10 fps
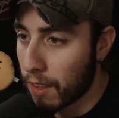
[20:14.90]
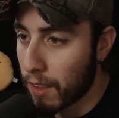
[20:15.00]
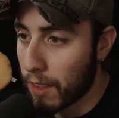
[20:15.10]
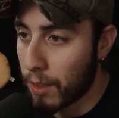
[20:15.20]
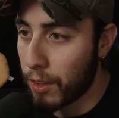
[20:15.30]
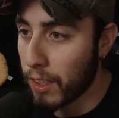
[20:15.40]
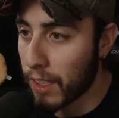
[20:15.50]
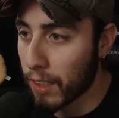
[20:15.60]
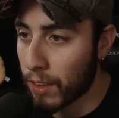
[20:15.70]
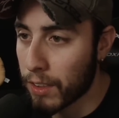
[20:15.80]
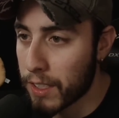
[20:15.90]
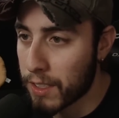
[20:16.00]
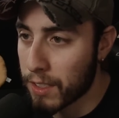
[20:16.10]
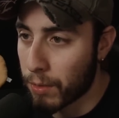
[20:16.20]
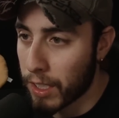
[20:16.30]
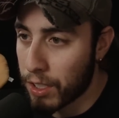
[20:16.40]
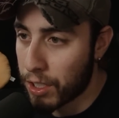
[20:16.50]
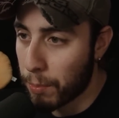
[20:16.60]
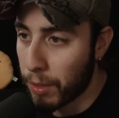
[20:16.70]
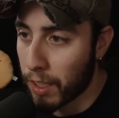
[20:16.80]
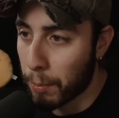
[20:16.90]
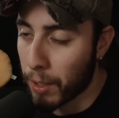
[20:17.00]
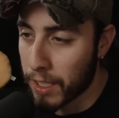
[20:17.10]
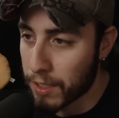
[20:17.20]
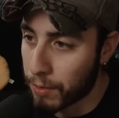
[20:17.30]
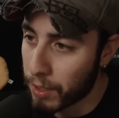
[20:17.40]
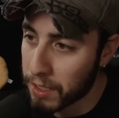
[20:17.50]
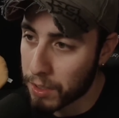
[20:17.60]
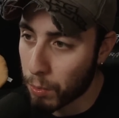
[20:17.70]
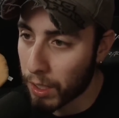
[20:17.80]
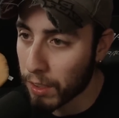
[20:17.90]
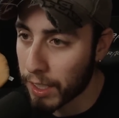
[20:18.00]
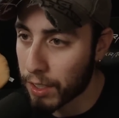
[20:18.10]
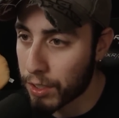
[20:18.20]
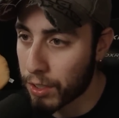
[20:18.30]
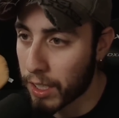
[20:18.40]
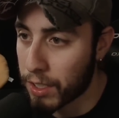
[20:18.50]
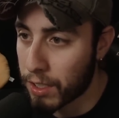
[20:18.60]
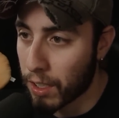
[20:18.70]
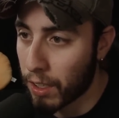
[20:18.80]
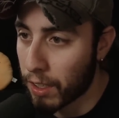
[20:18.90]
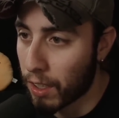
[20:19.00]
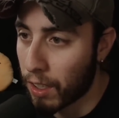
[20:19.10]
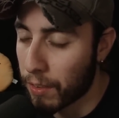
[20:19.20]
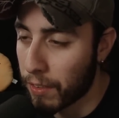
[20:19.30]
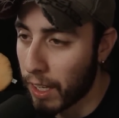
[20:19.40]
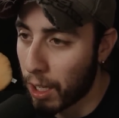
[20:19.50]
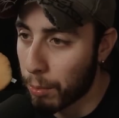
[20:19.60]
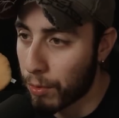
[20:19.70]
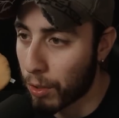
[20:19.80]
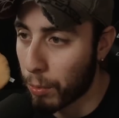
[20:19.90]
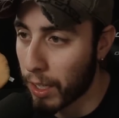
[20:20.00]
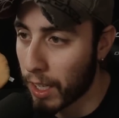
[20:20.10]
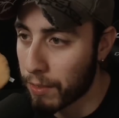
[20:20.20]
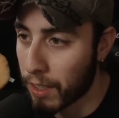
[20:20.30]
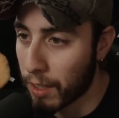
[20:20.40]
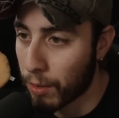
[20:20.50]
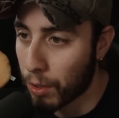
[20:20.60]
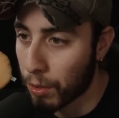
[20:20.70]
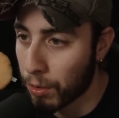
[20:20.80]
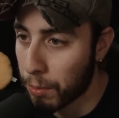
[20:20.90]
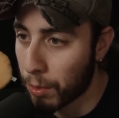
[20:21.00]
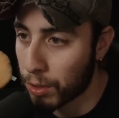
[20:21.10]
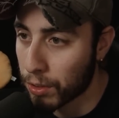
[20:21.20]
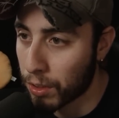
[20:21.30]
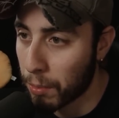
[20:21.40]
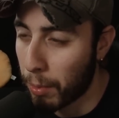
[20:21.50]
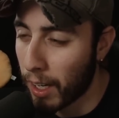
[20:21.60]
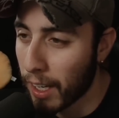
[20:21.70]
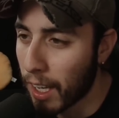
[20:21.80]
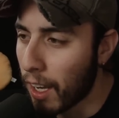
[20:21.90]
Do you think that long distance relationship thing applies to friends as well? Like, should I just cut it off now before we have to have a whole emotional goodbye?